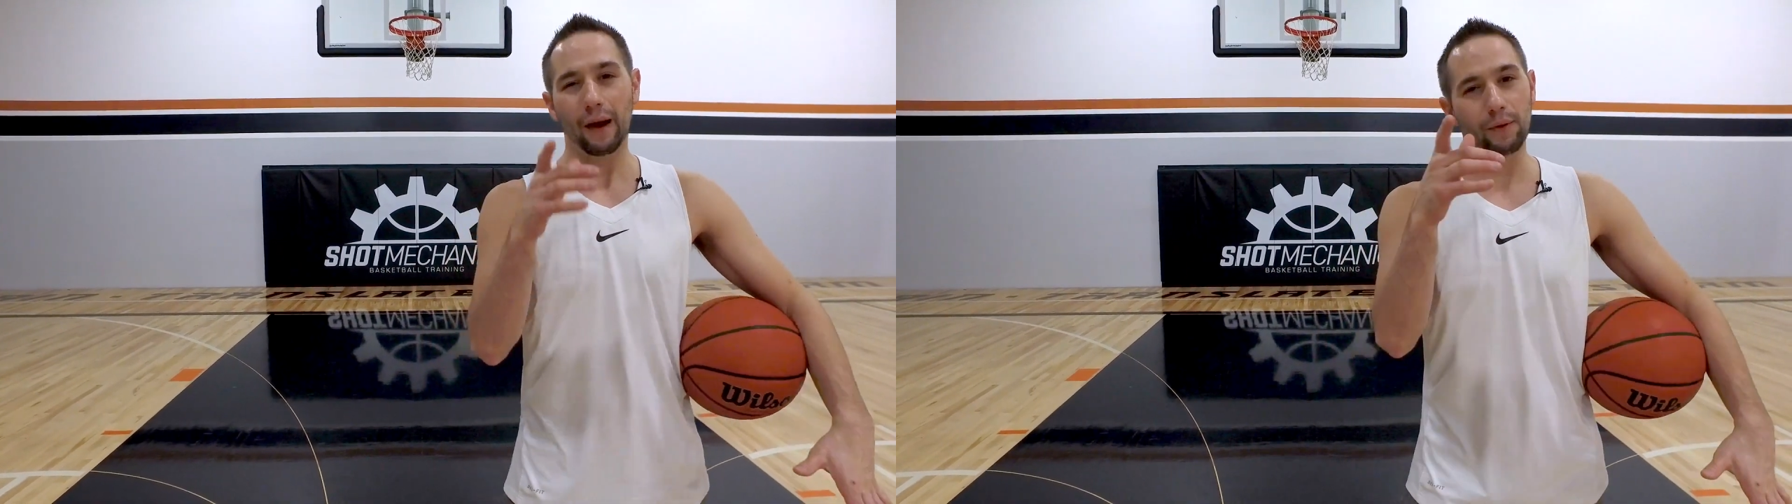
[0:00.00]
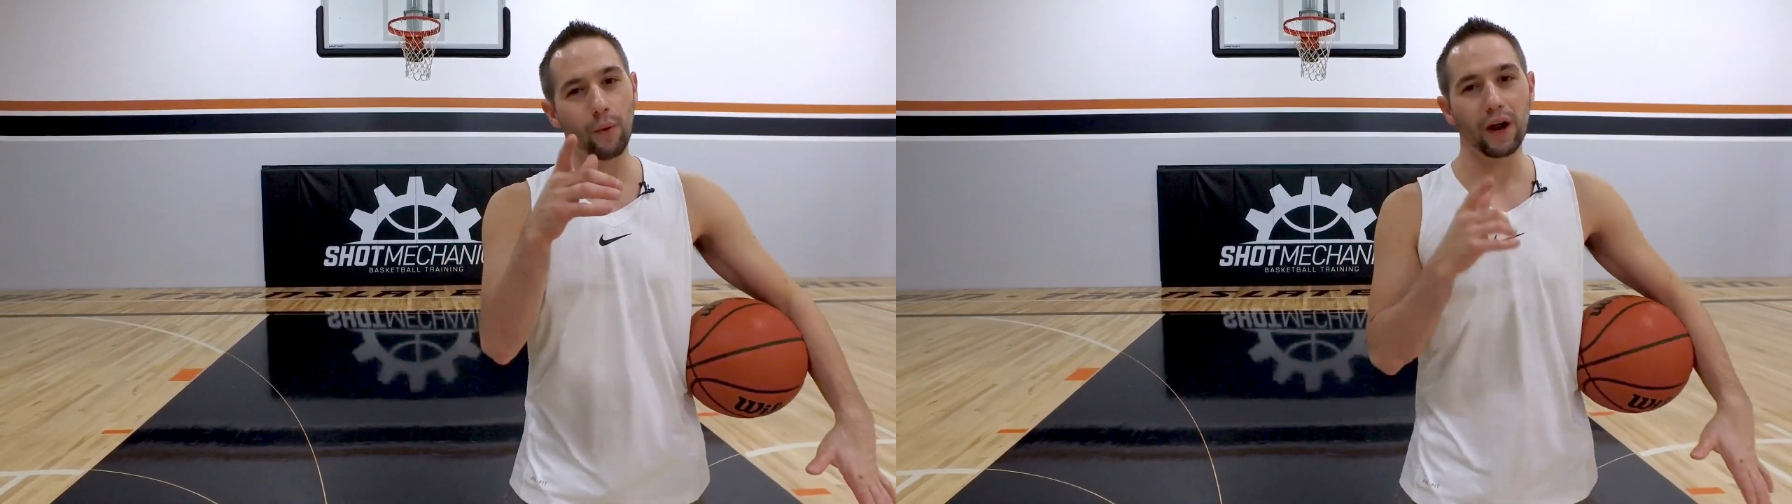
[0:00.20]

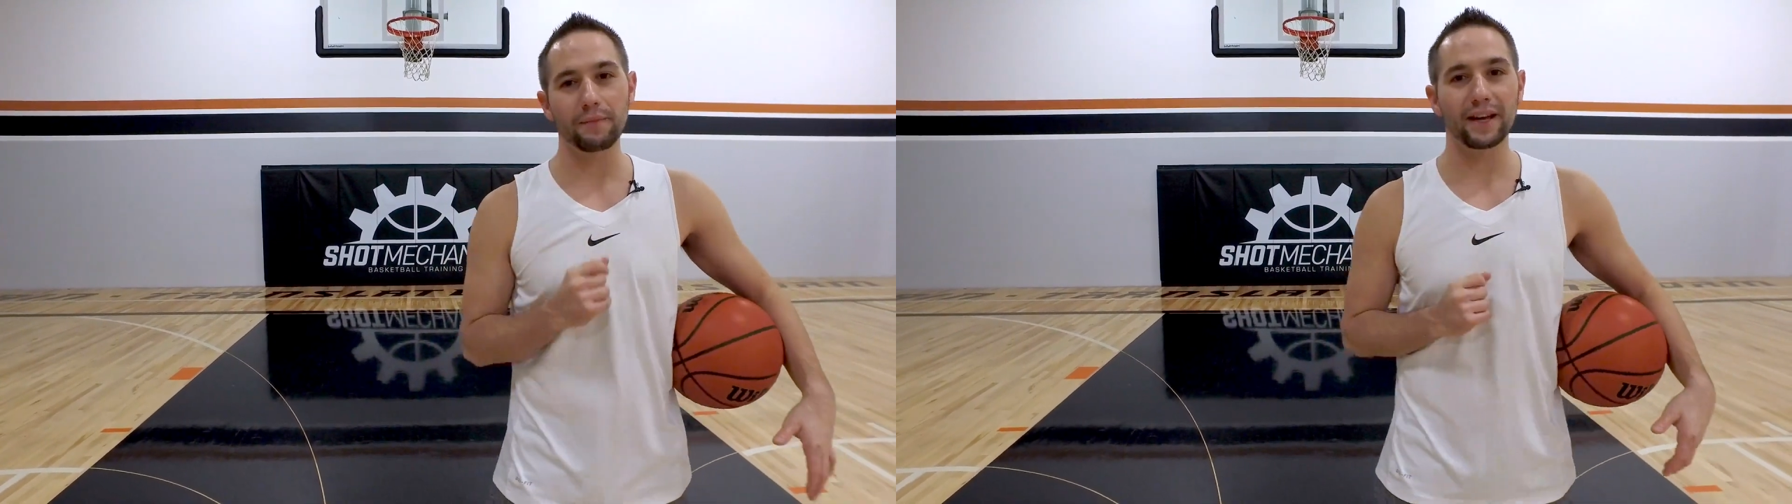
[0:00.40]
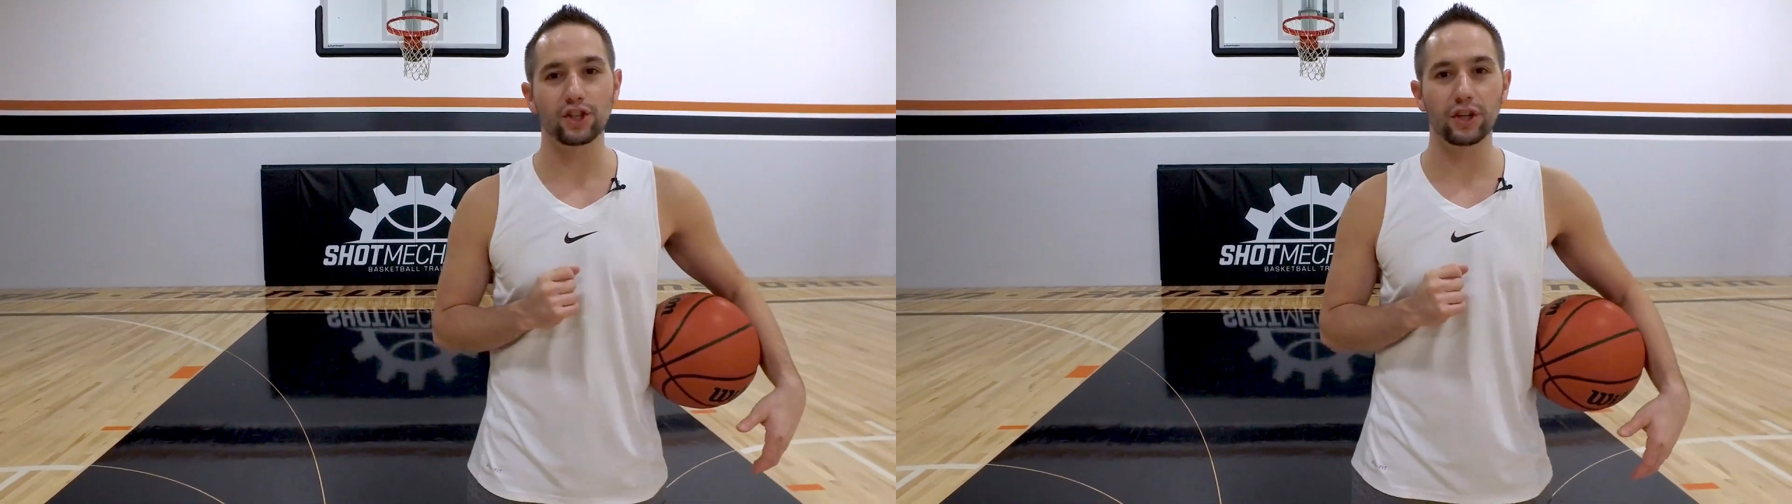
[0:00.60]
and we want to
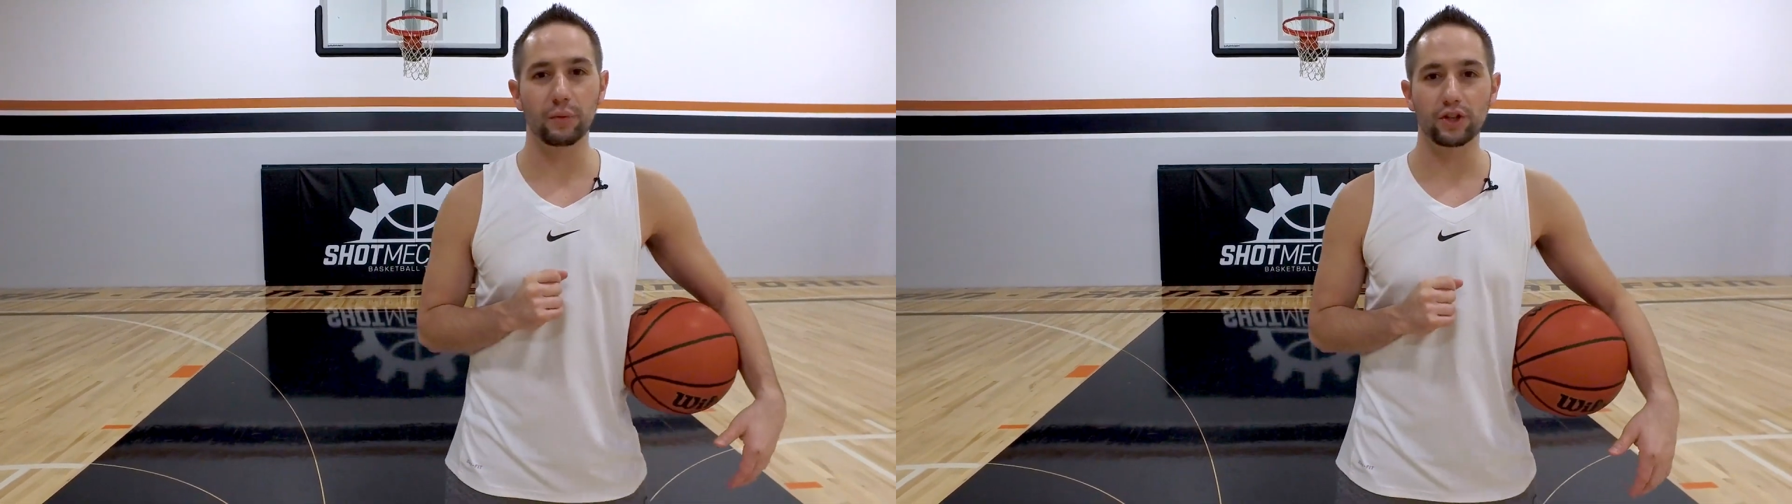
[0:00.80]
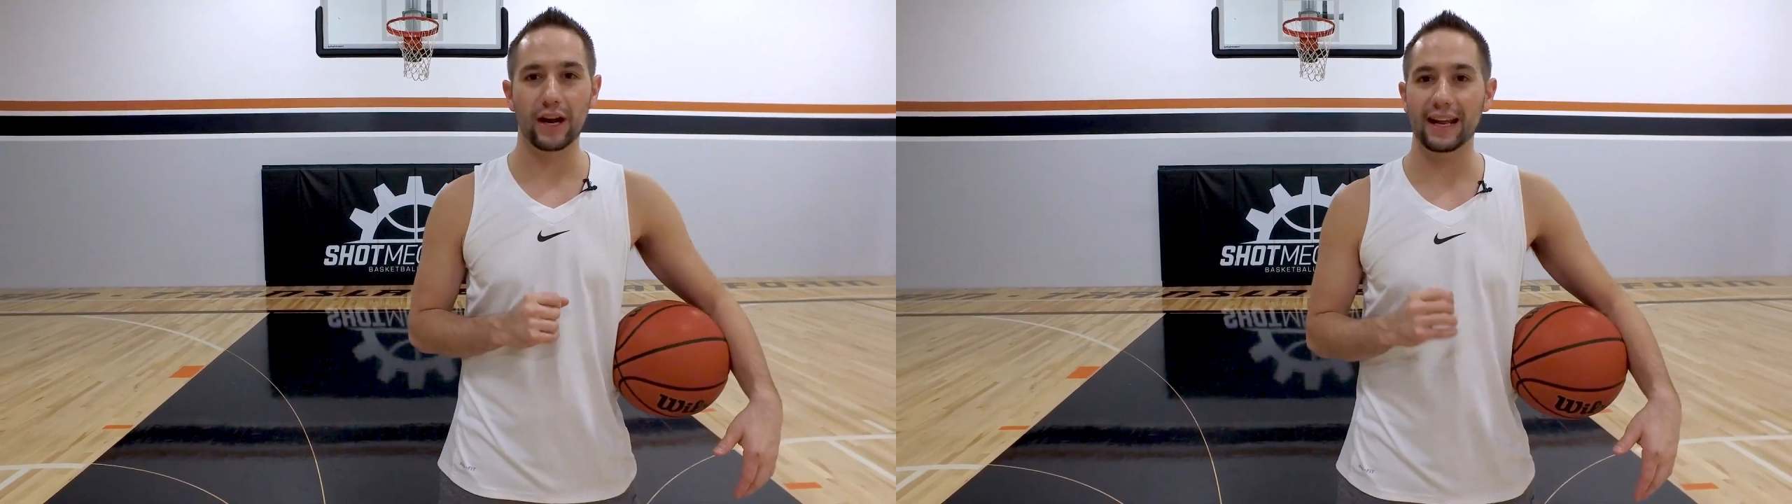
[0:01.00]
make sure that
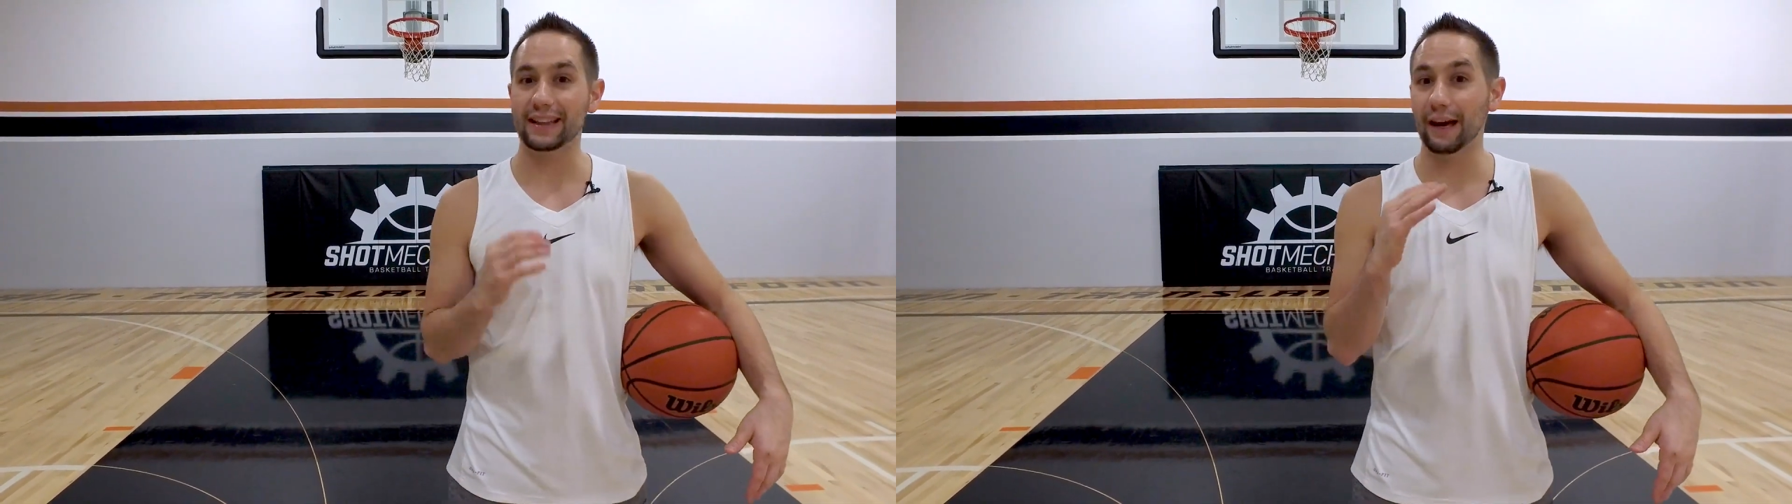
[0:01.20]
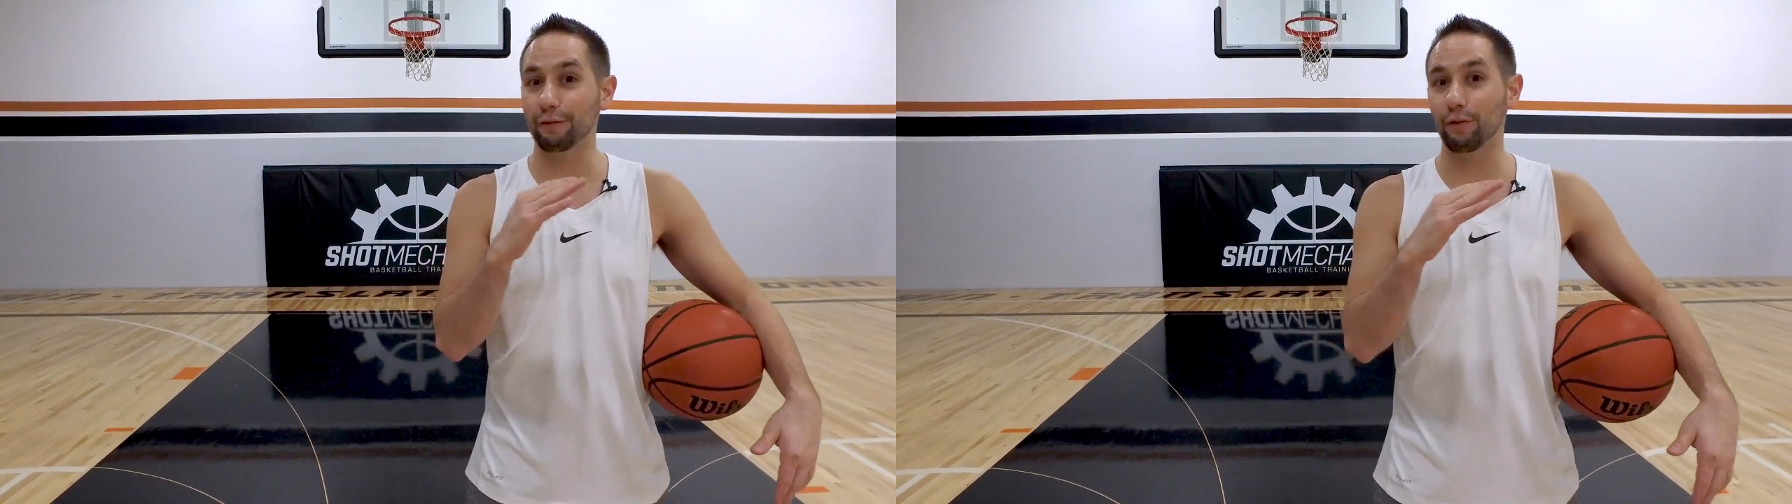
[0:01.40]
we try to hit that